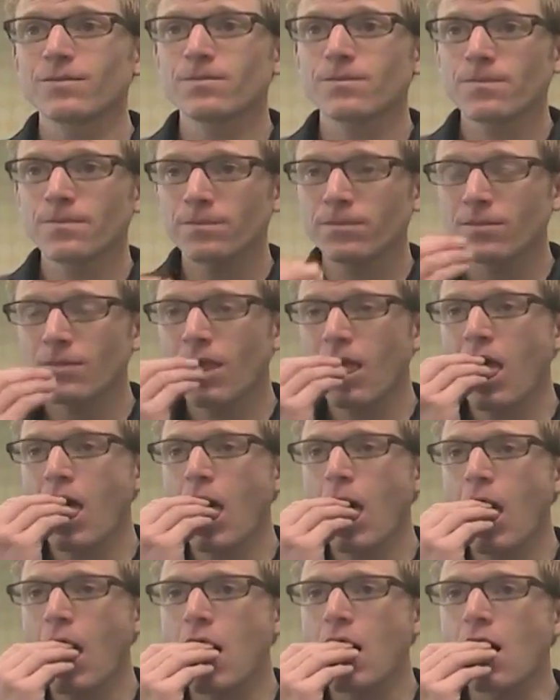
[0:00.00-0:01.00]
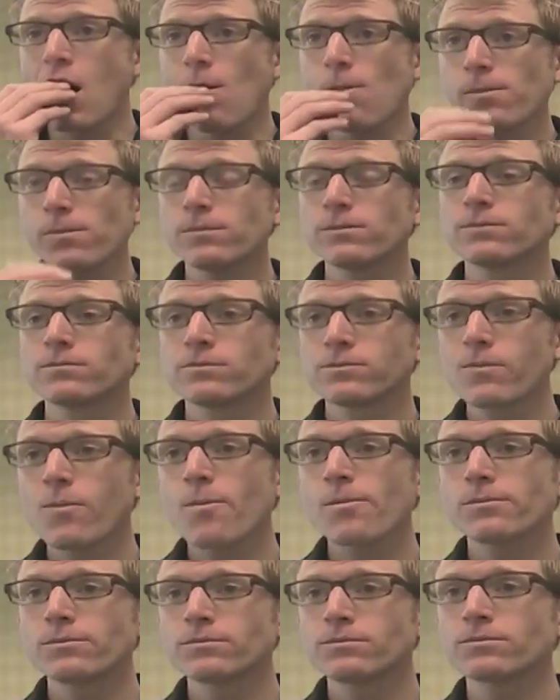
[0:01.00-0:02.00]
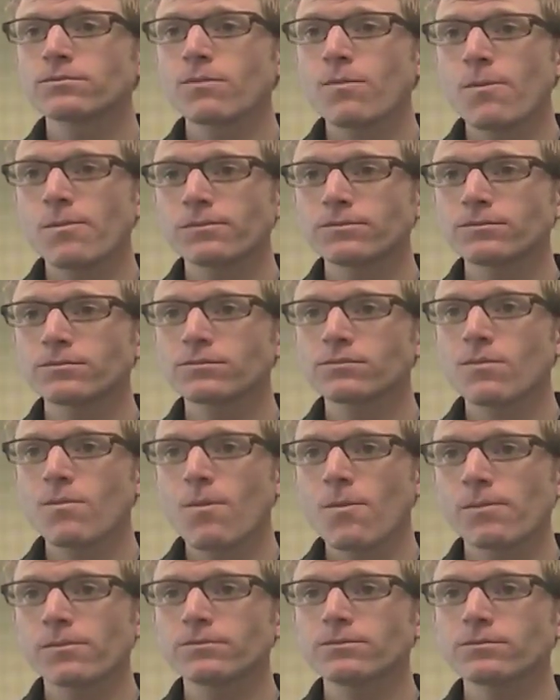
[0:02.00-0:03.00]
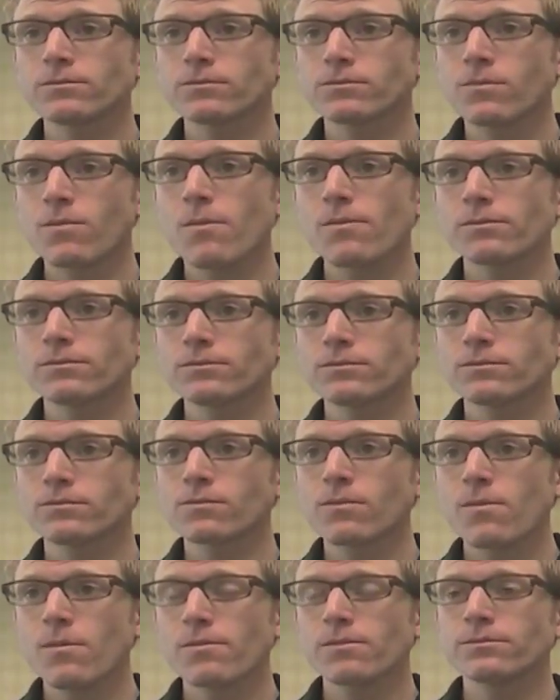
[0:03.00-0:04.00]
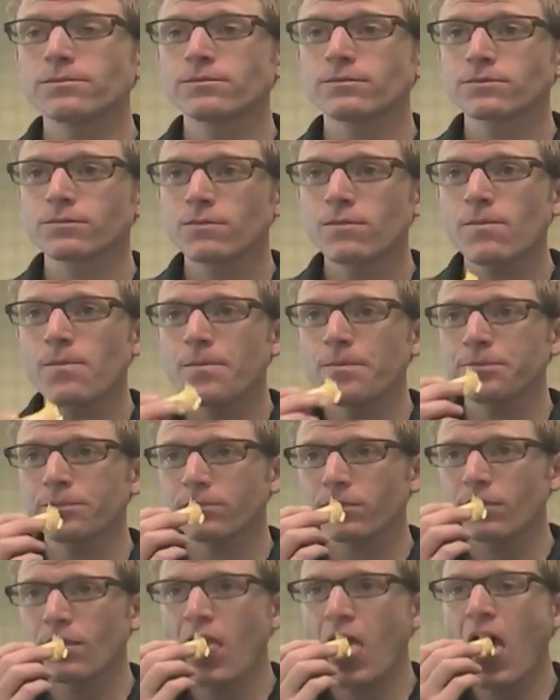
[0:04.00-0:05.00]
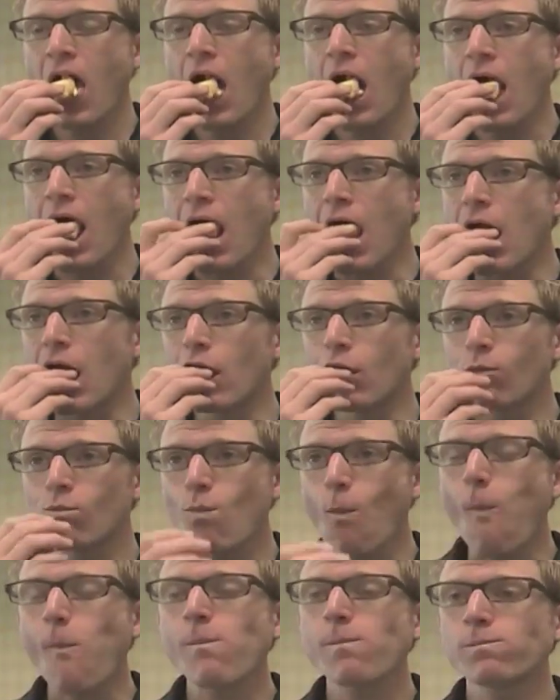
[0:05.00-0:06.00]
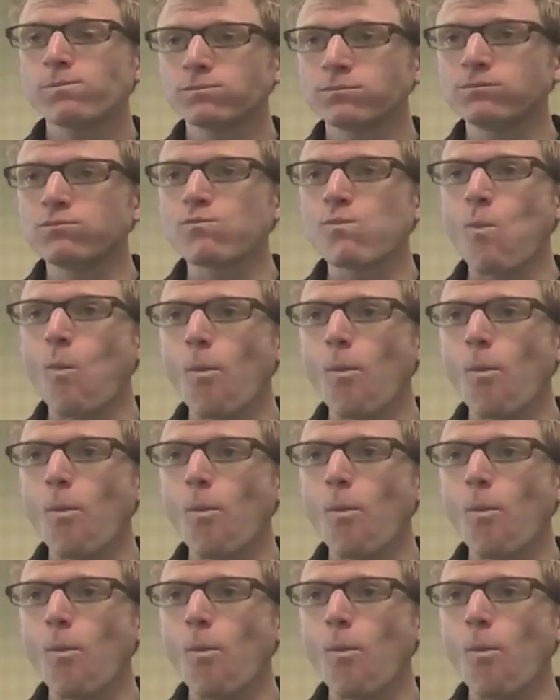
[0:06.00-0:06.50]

from the outsider perspective, it was pretty impressive. To, I mean, to watch what happened after T- uh, Tour California. Mm-hmm.